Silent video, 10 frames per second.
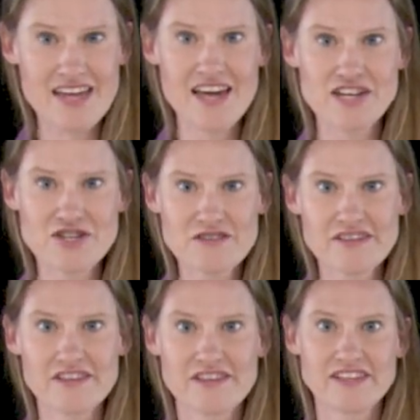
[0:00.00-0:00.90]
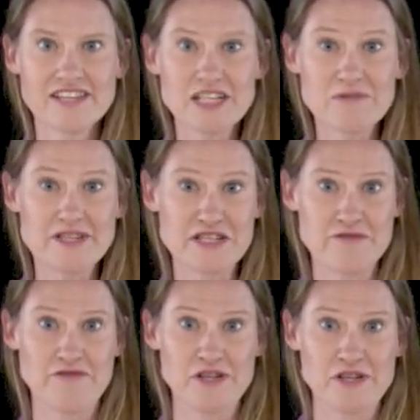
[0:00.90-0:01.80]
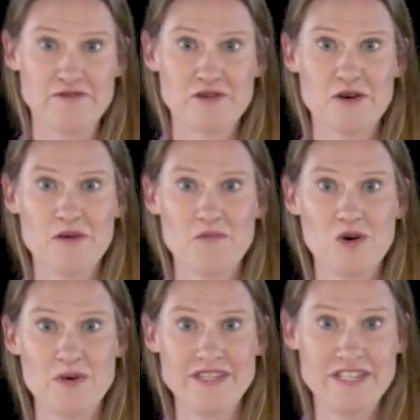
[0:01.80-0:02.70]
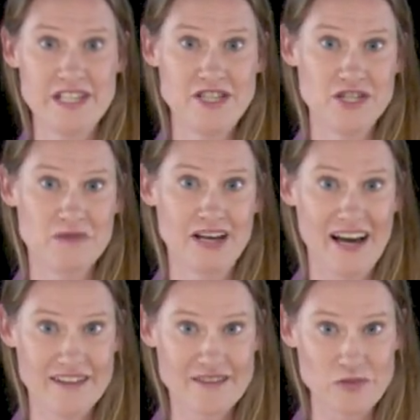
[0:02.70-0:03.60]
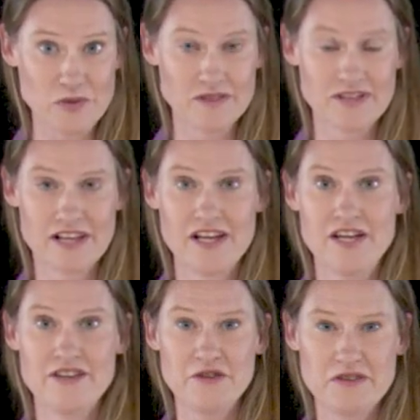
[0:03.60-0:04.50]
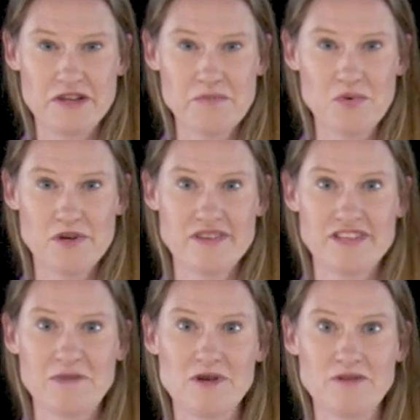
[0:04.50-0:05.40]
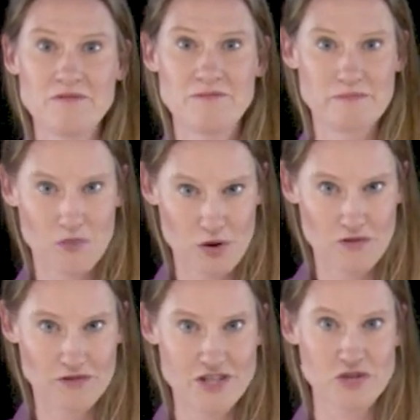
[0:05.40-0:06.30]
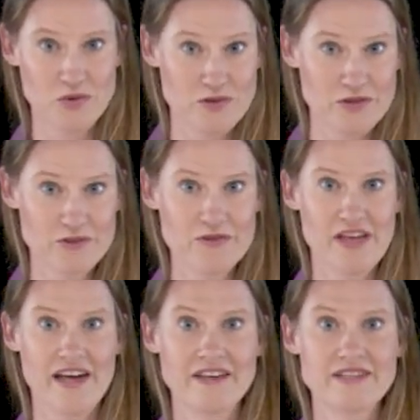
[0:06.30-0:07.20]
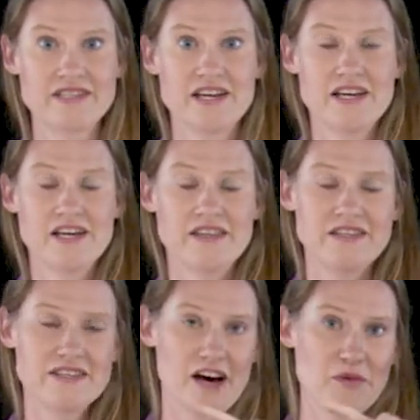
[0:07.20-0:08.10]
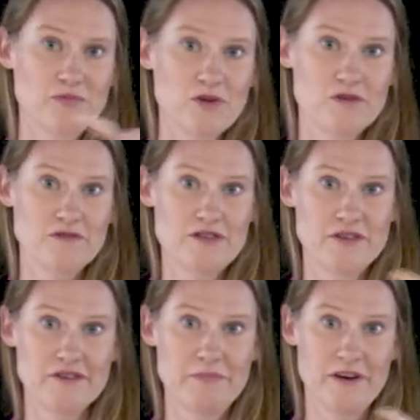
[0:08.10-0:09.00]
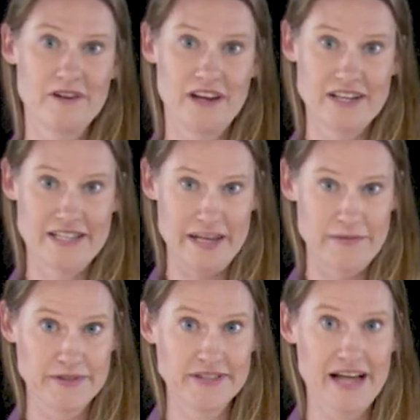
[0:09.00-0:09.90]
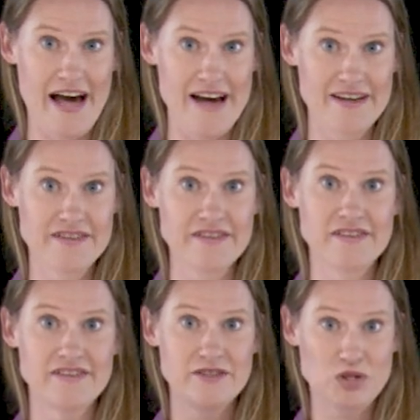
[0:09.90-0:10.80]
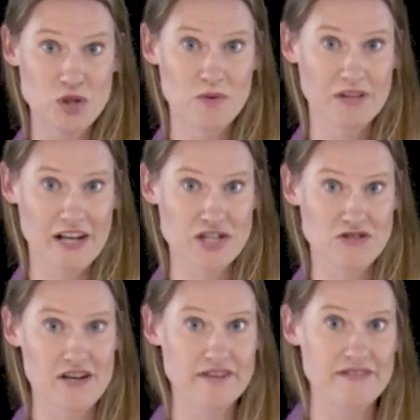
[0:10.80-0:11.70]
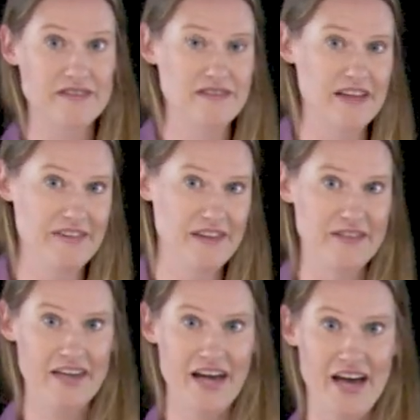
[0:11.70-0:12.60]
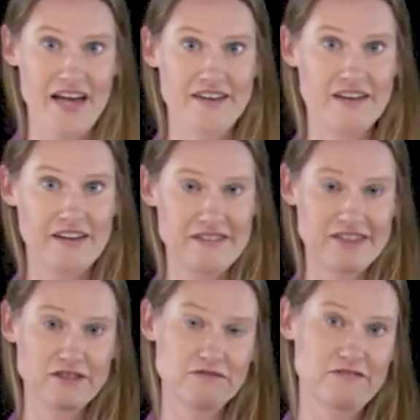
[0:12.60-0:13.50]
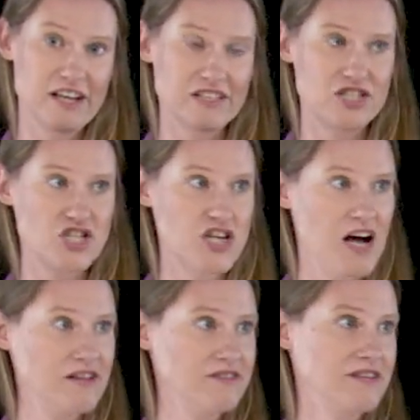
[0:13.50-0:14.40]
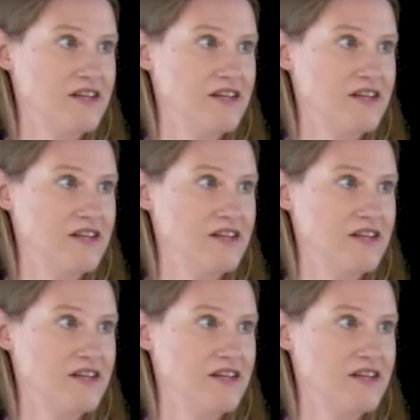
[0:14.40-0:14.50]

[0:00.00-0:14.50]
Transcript: And it turns out it's a little bit different from what we teach you in high school. So at some point, someone hopefully told you that the top row of the periodic table has 2 electrons and that they had a single valence shell.